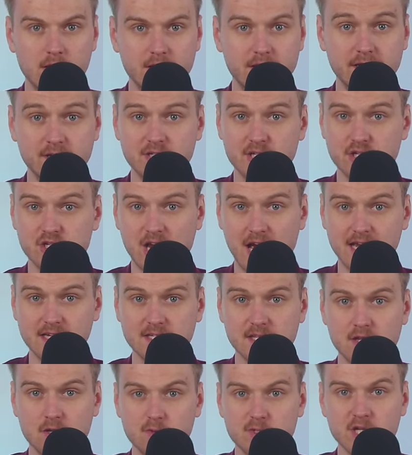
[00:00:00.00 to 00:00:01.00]
This suggests
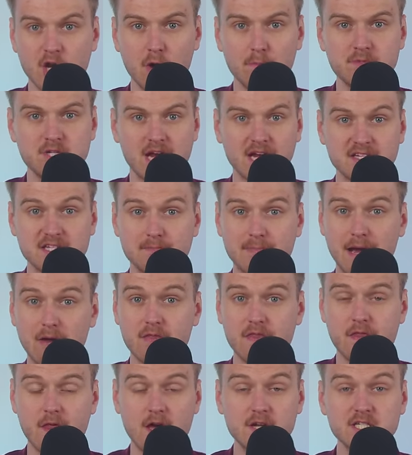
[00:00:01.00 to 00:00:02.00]
that there was an object
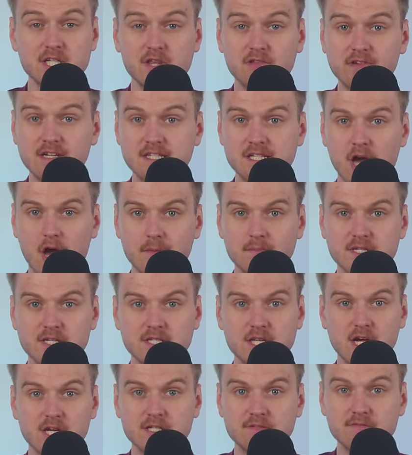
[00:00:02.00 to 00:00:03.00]
about 33 times the
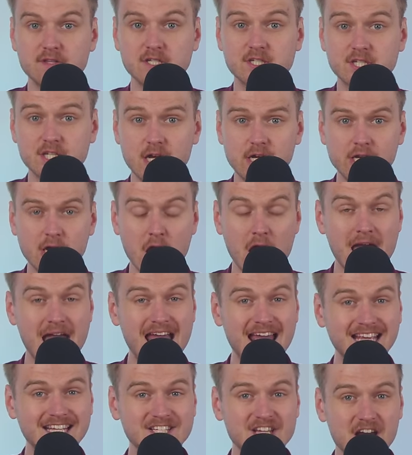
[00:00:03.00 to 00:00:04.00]
size of the Sun
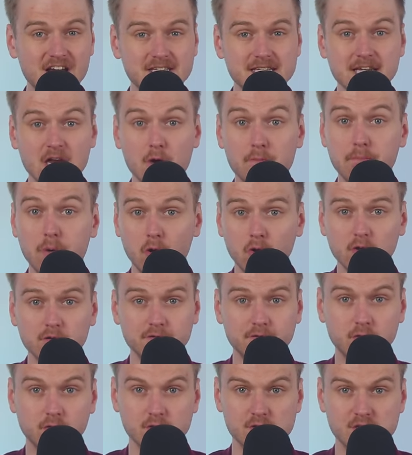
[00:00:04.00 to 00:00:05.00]
exerting a pull
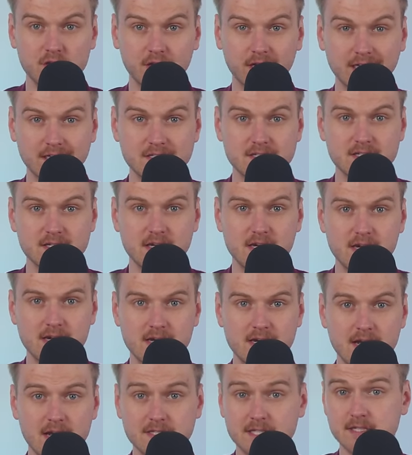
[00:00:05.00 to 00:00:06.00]
force on it.
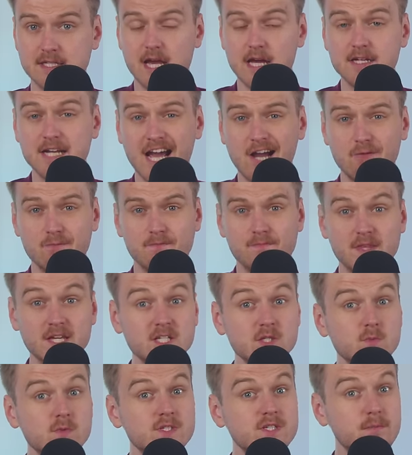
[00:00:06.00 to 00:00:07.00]
As it turned out,
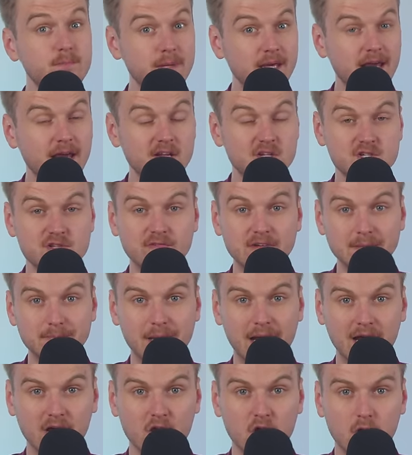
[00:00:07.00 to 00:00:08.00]
this was the BH3
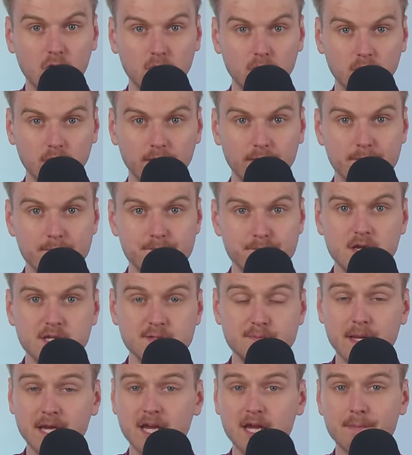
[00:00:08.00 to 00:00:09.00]
black hole.
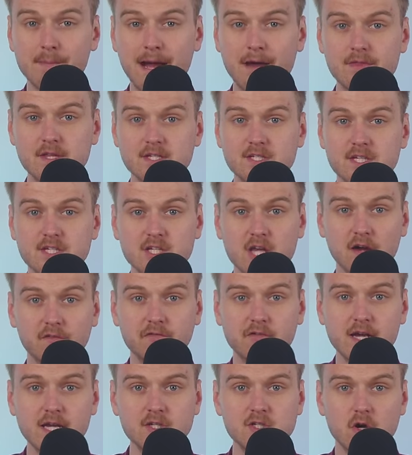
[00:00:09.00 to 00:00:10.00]
Speaking about this
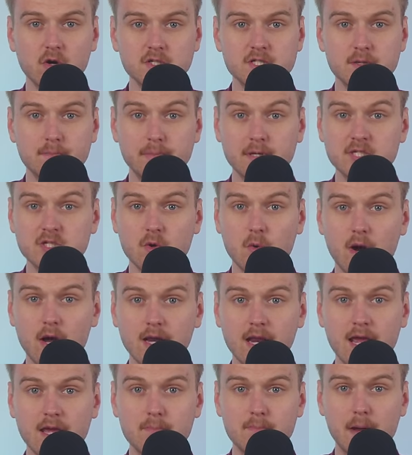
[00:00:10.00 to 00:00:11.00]
discovery, Dr.
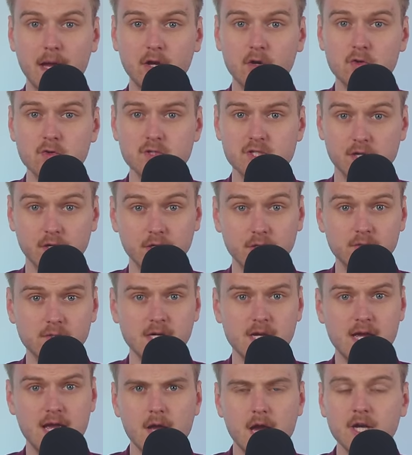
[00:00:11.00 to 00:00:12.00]
Pasquale Panuzzo,
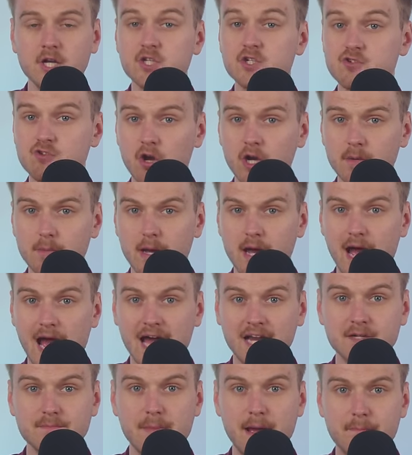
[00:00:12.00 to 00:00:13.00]
an astronomer
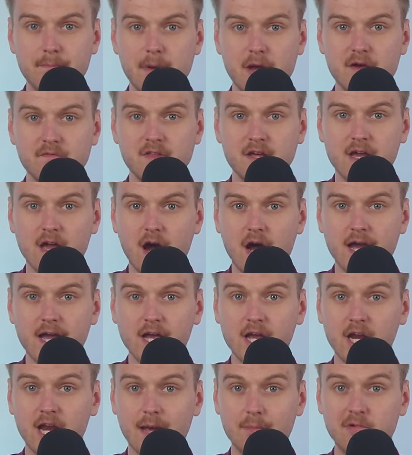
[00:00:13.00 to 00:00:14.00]
and member of the Gaia
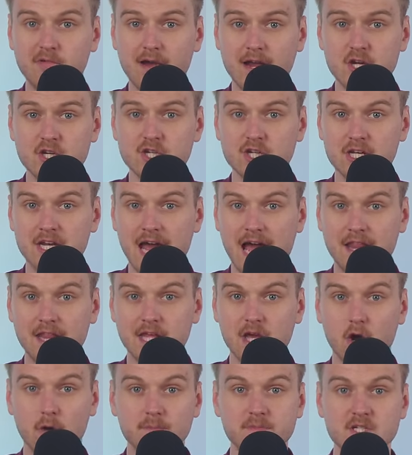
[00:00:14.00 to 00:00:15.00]
collaboration at
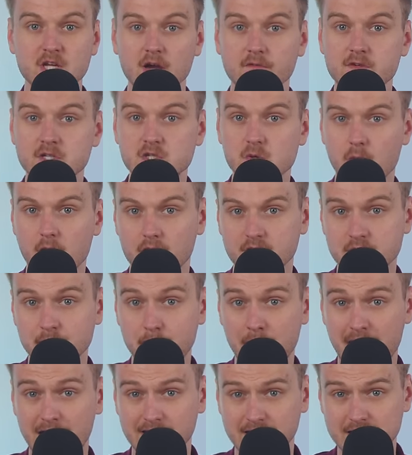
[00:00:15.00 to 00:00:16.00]
the Observatoire de
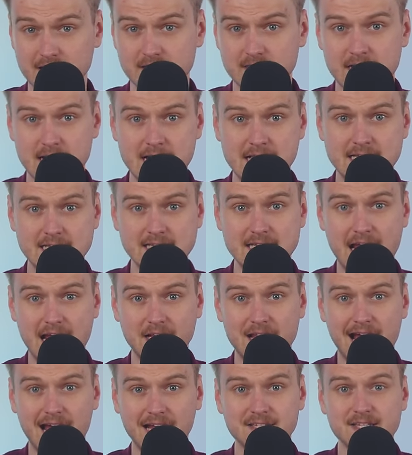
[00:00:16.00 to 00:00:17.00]
Paris,
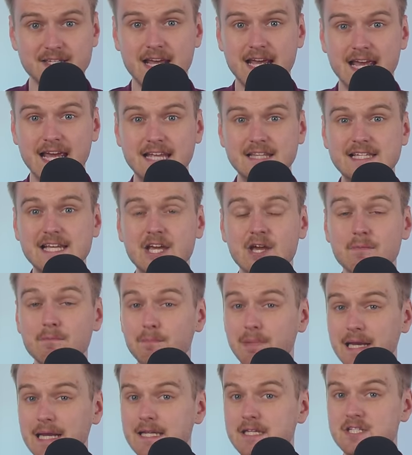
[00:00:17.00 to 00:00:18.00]
said that it's a
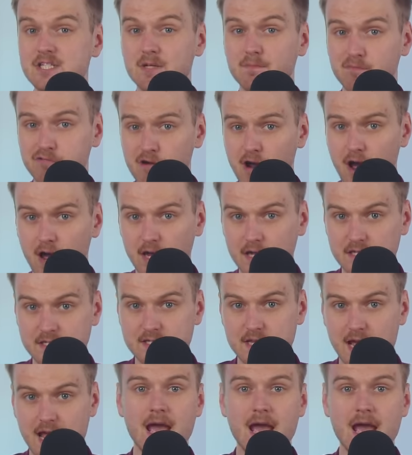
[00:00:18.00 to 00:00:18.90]
complete surprise,